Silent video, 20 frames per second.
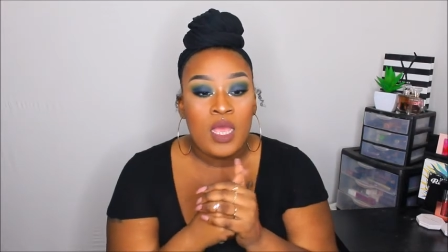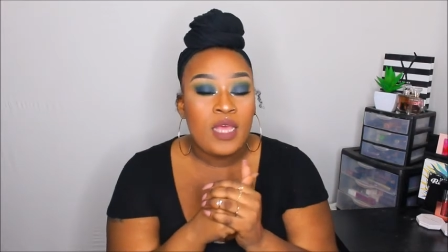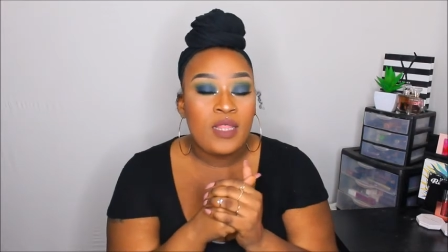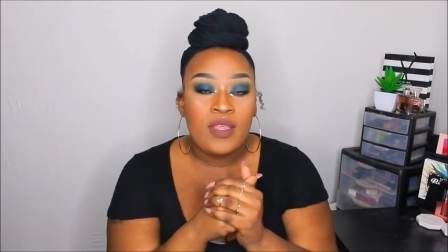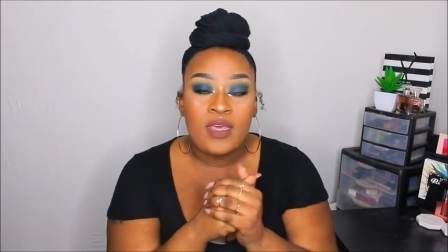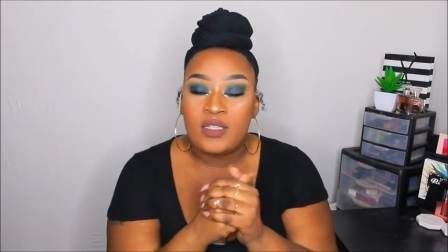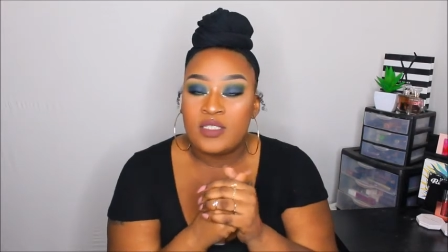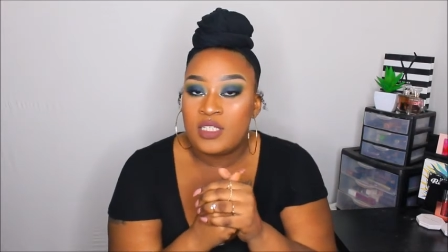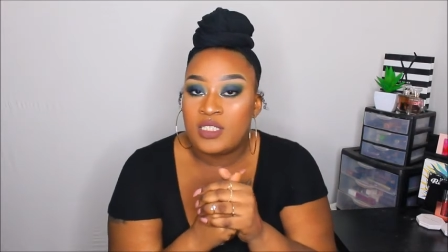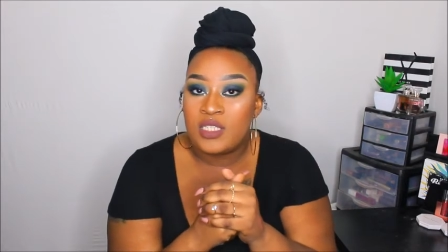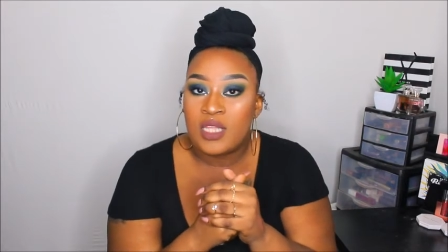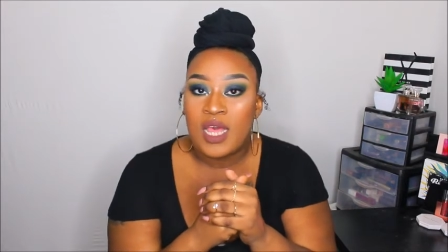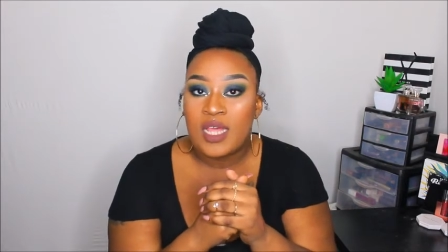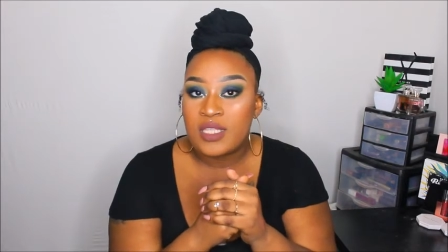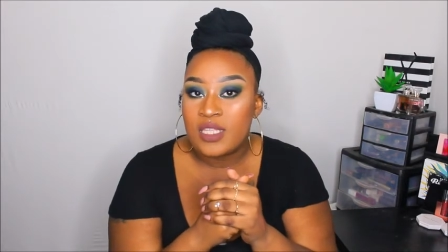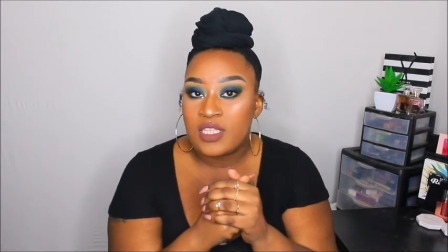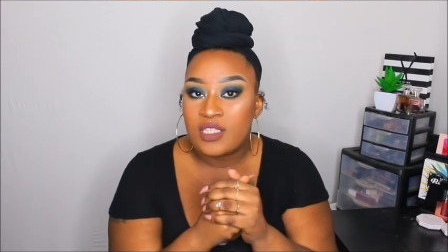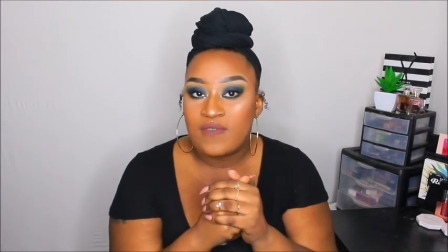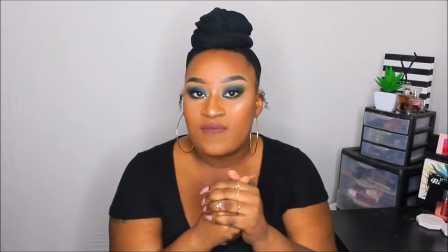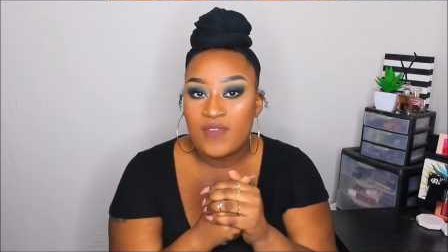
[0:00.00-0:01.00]
and then just
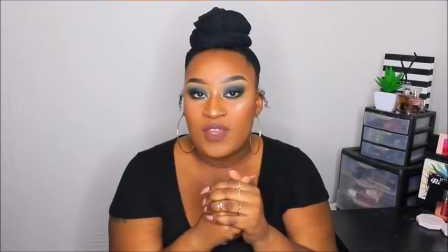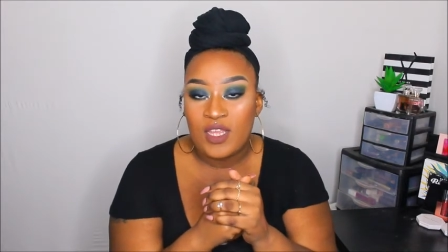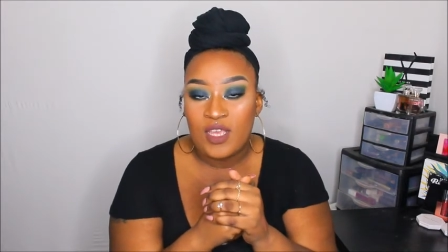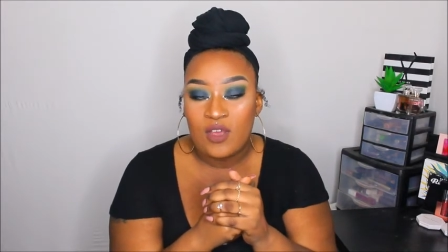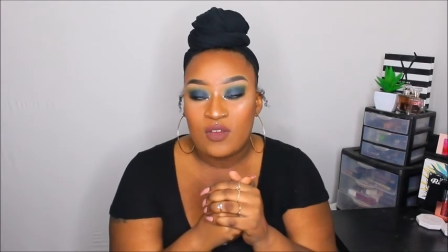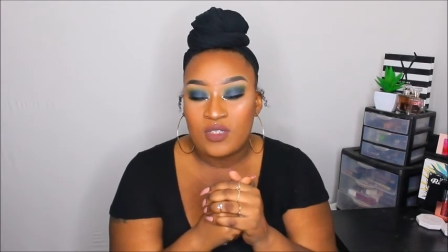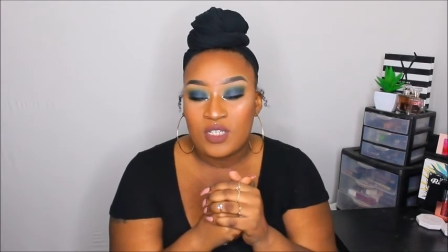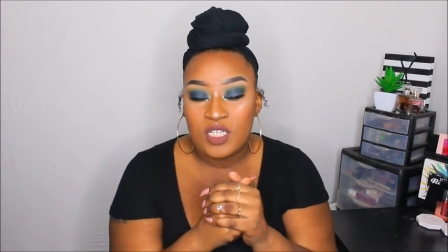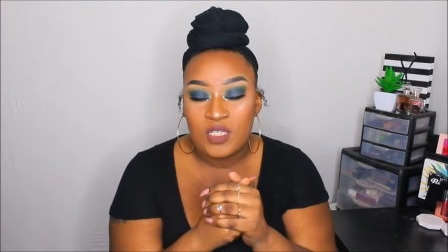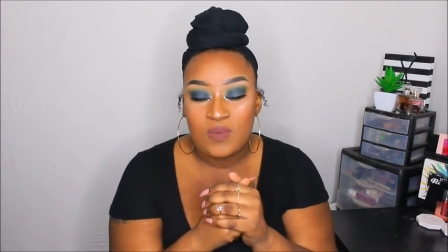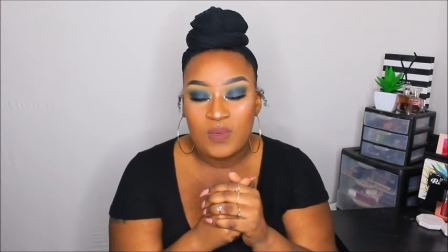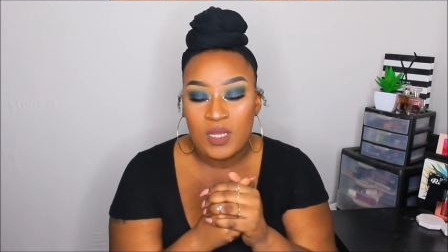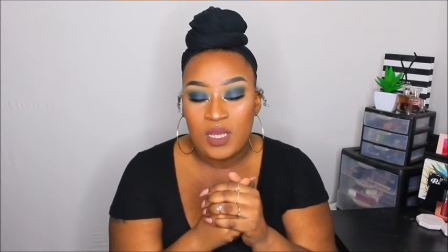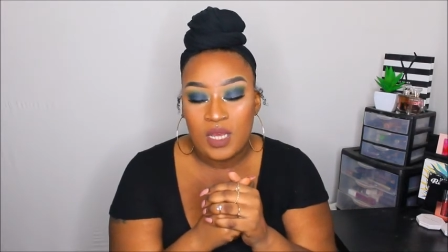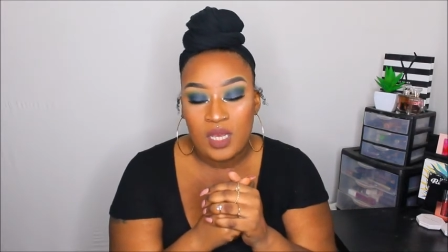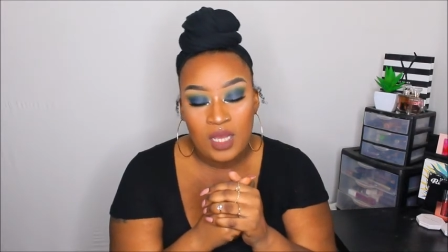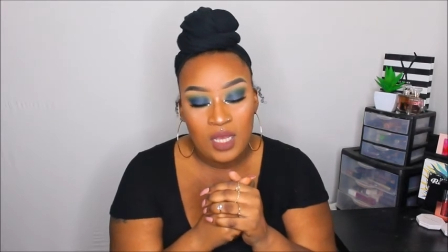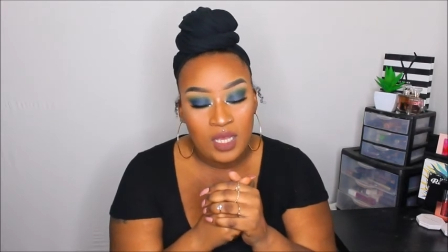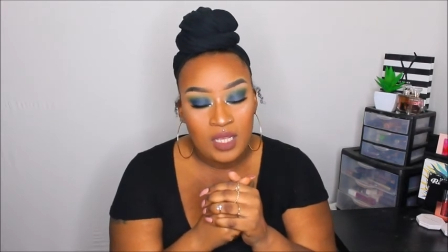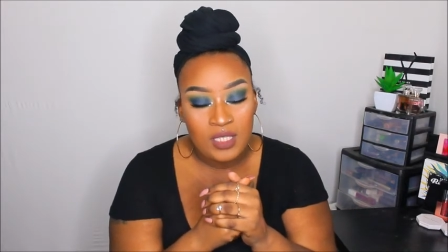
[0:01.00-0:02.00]
like this video just
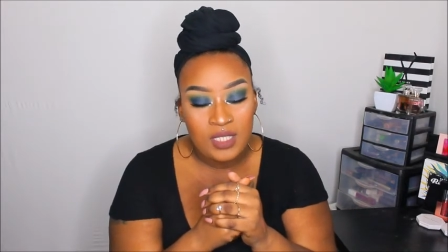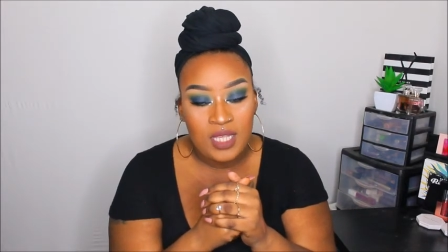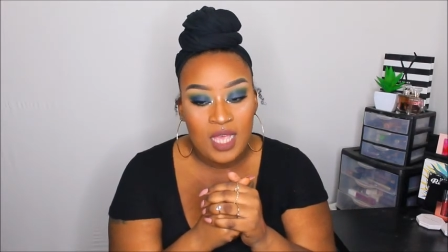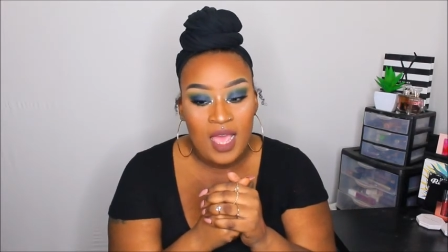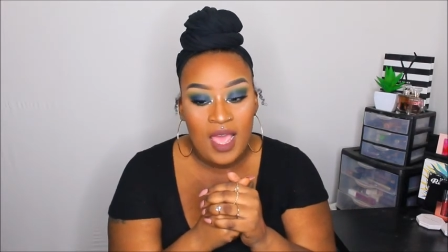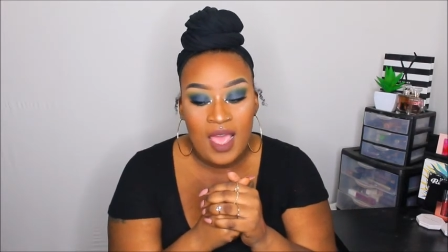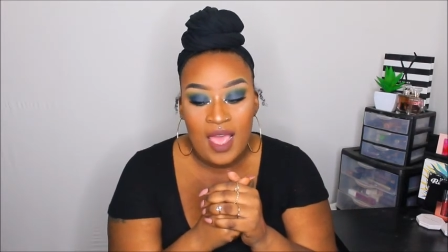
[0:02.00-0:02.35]
because